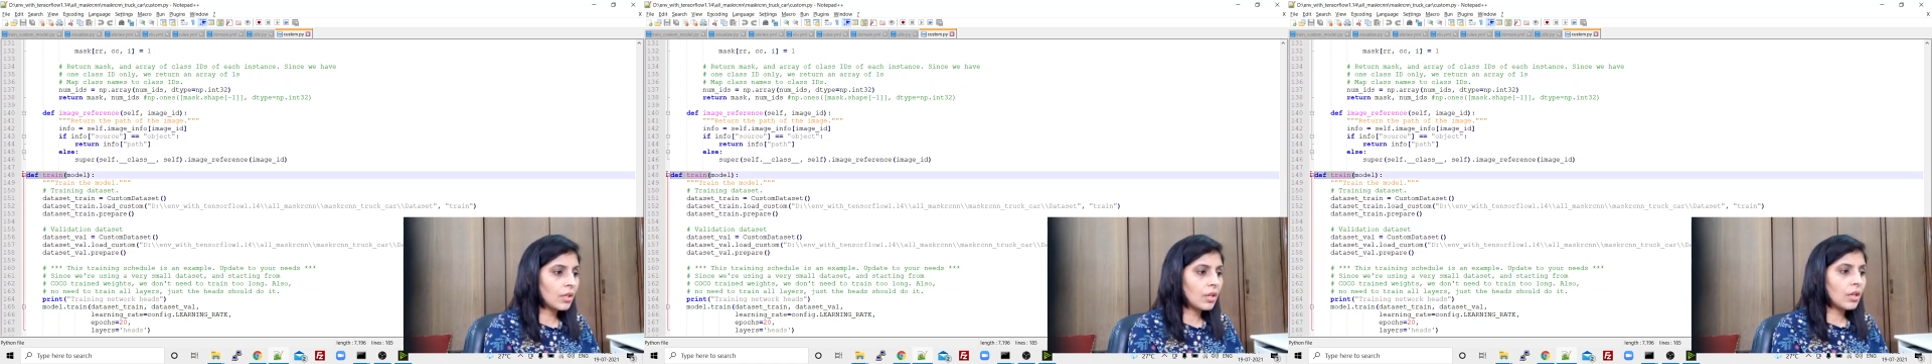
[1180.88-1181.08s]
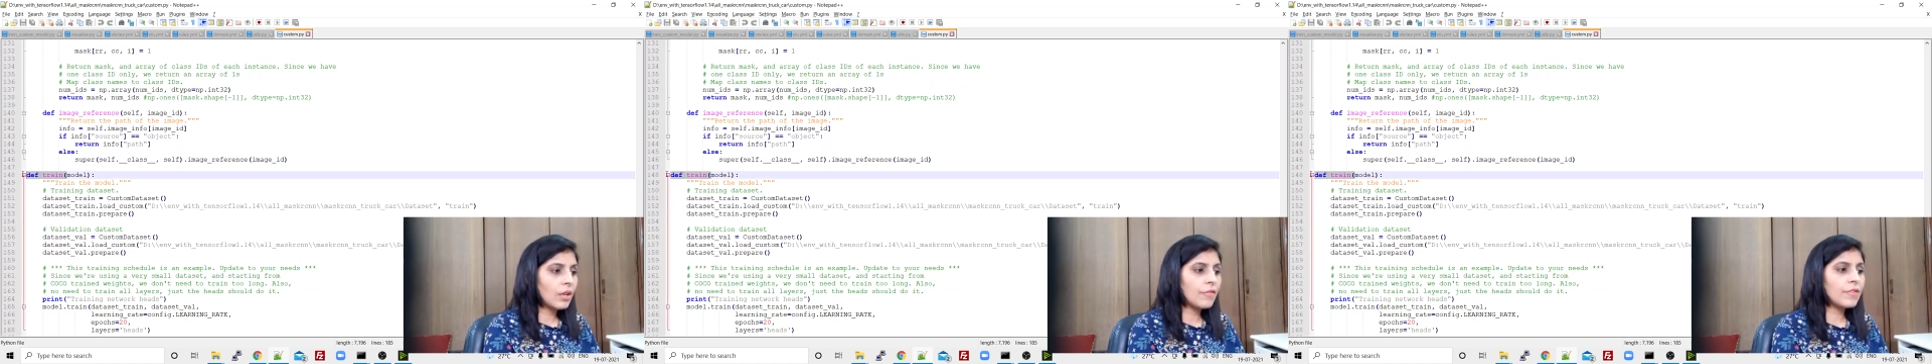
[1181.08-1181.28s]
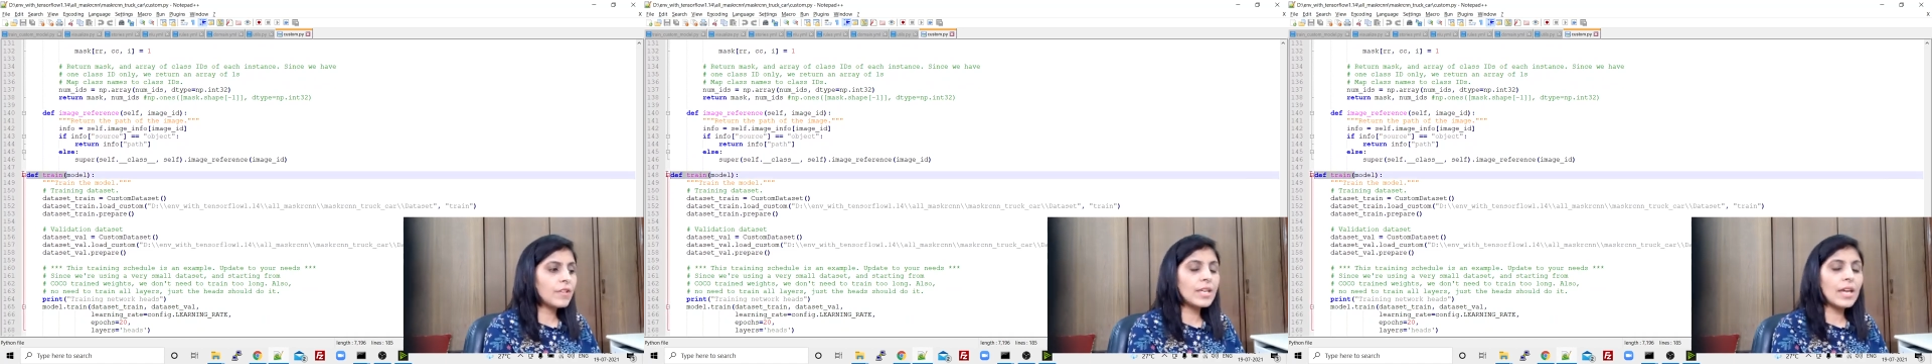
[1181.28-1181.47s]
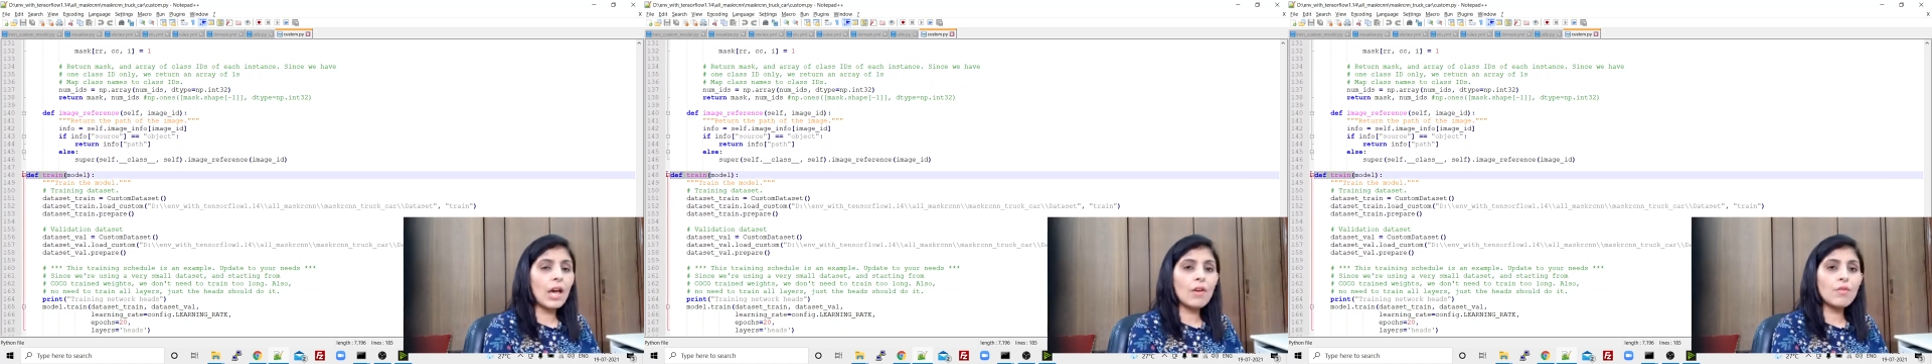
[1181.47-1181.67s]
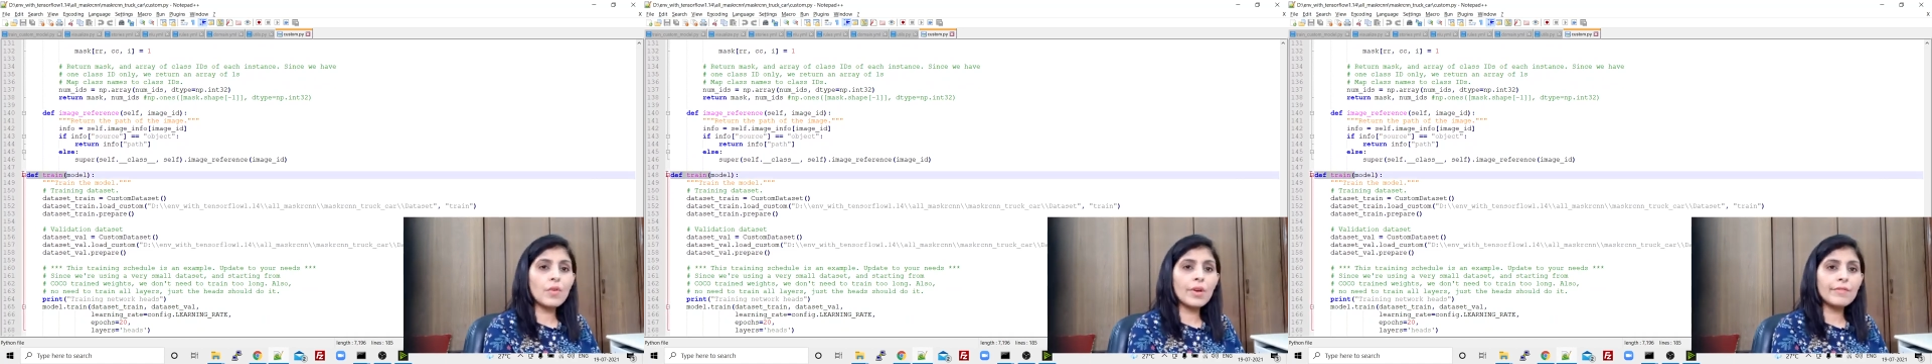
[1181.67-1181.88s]
We
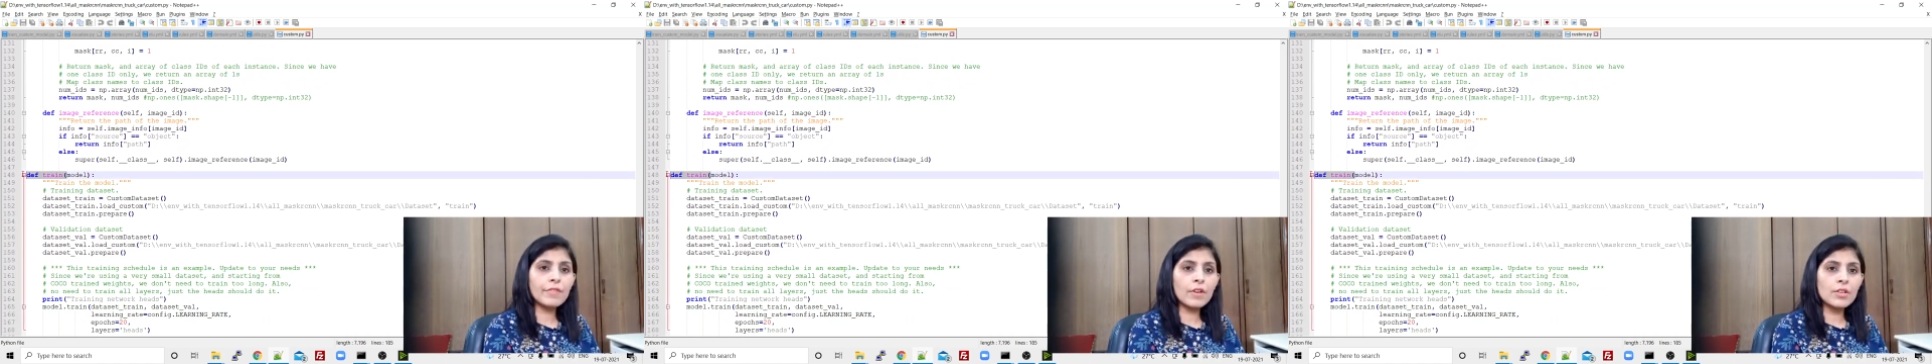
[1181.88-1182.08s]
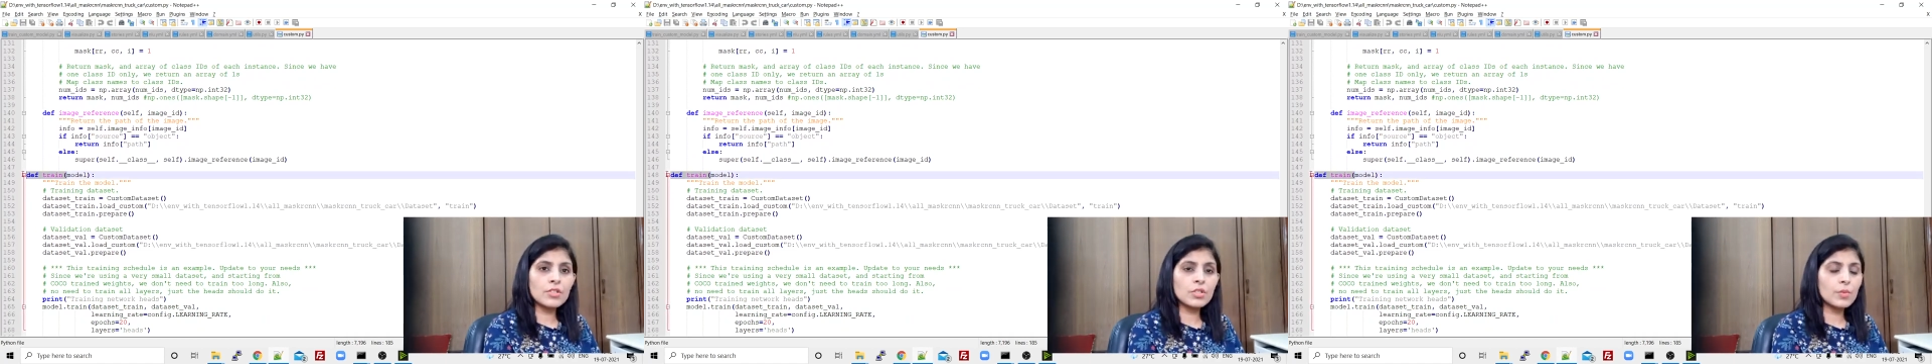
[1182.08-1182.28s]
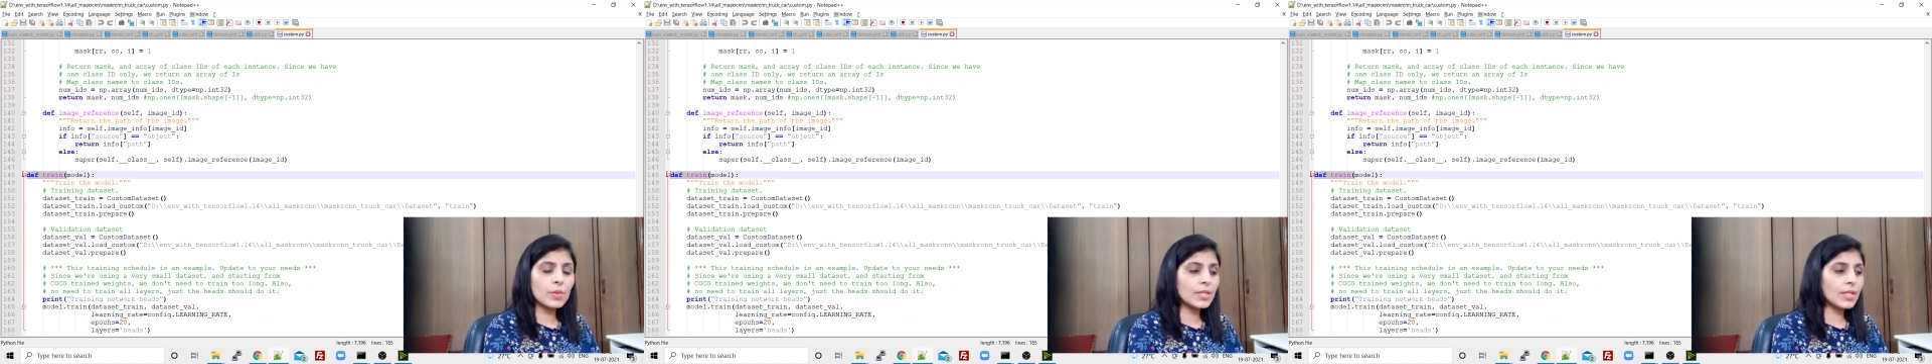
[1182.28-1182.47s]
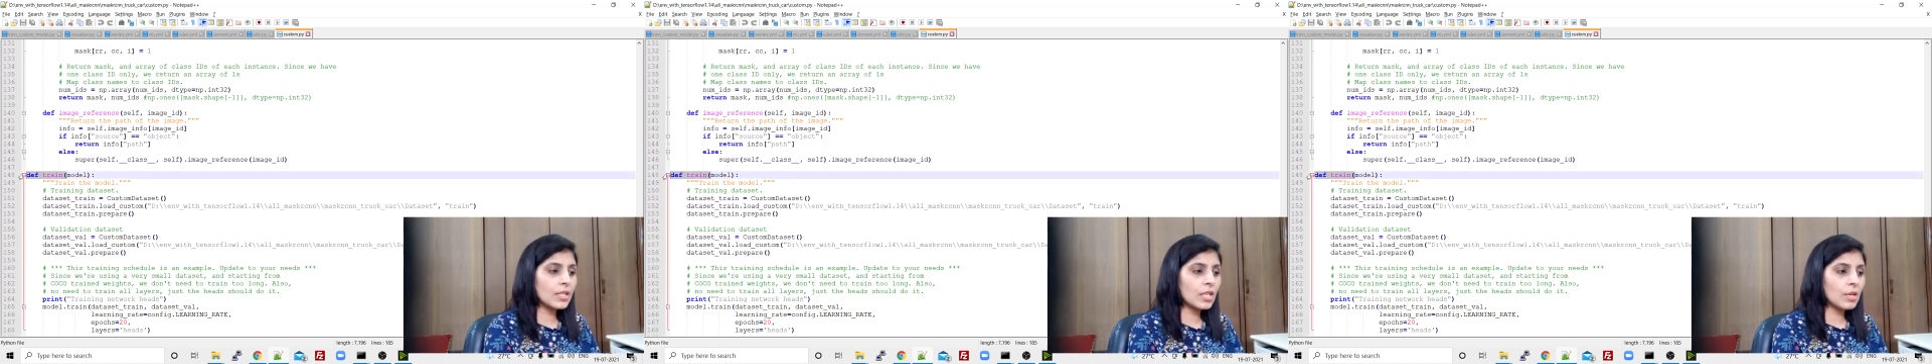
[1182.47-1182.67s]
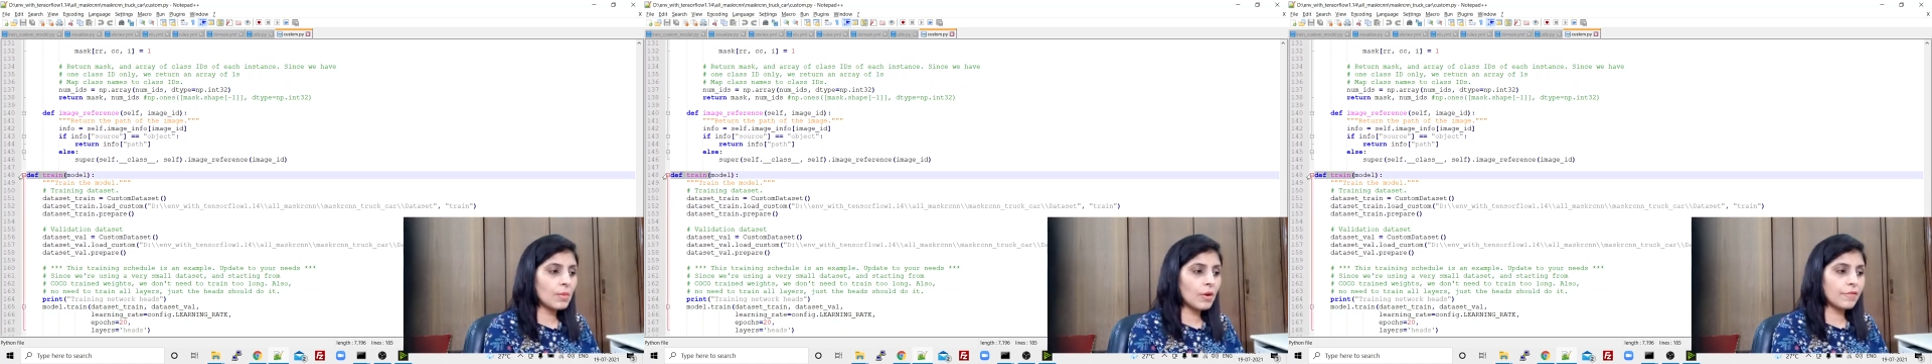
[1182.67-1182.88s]
have one function with the
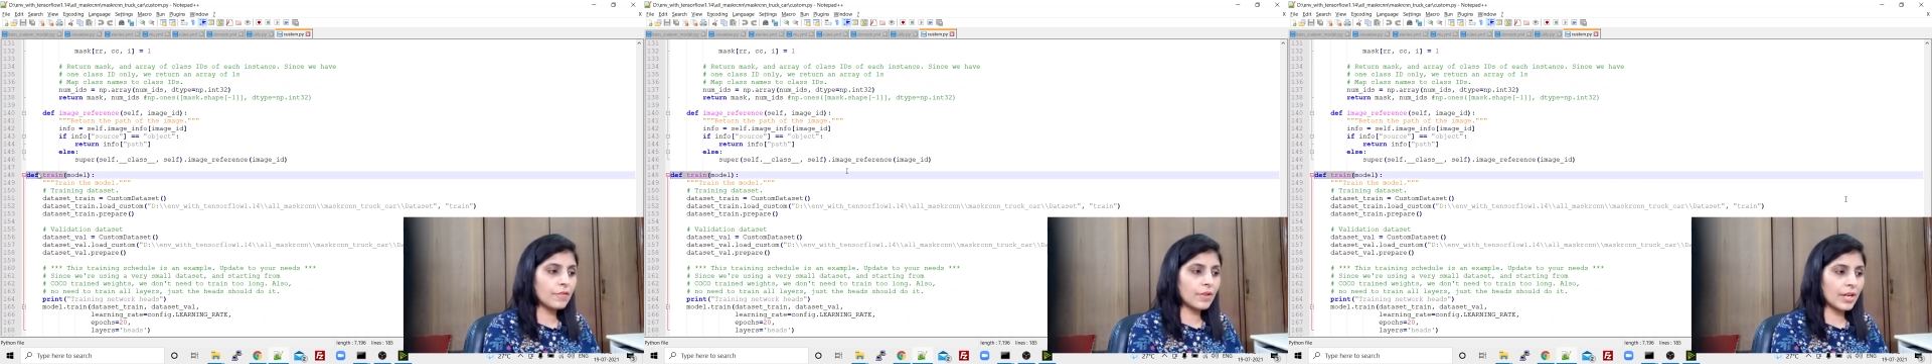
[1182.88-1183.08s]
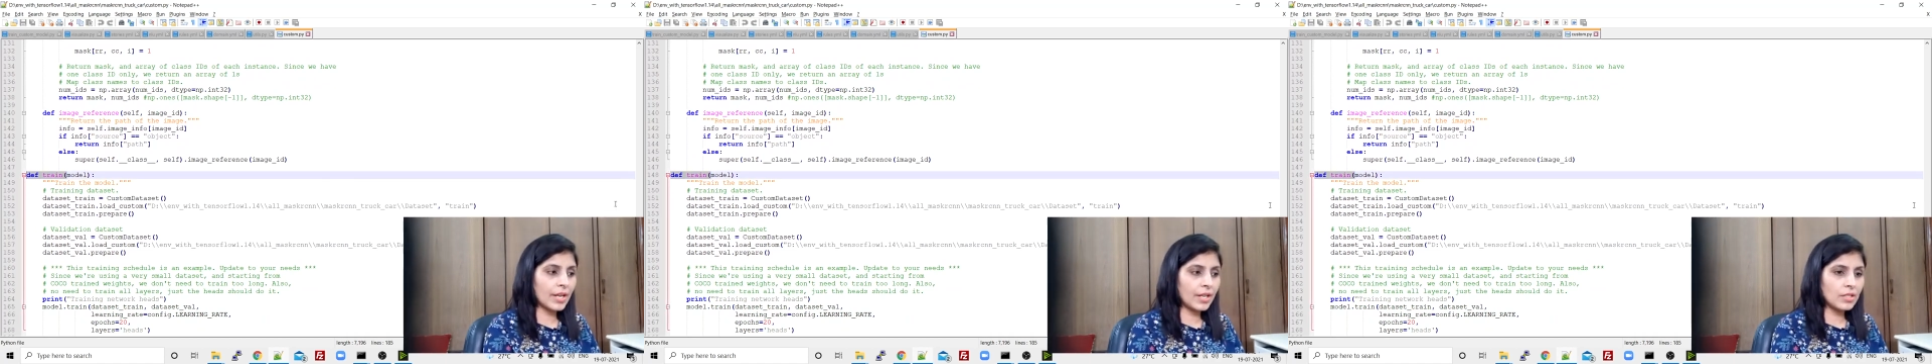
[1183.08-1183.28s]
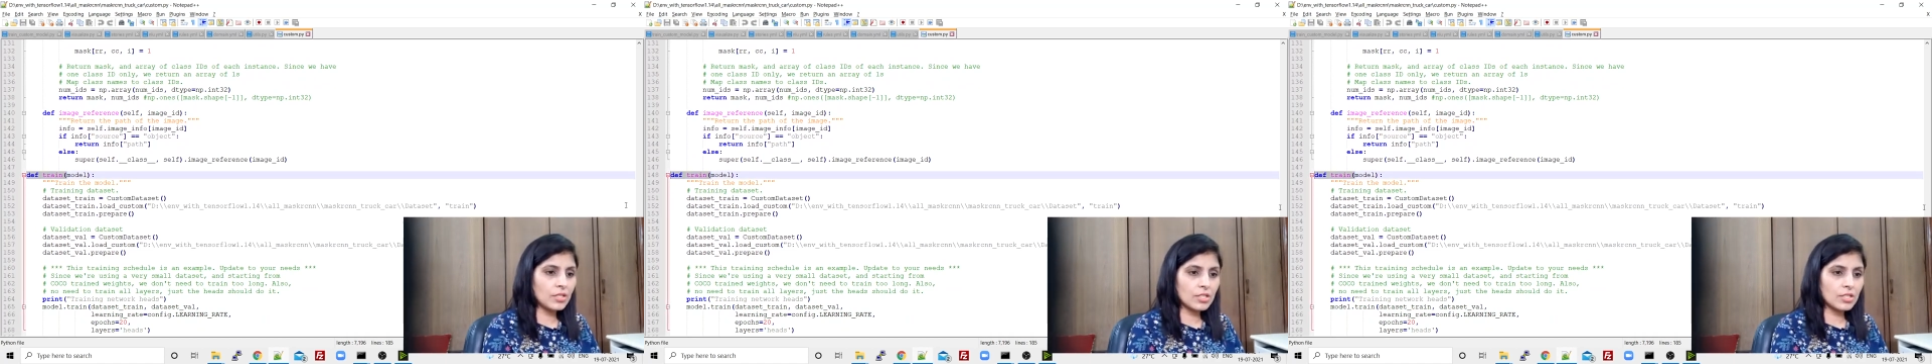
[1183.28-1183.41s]
name of train.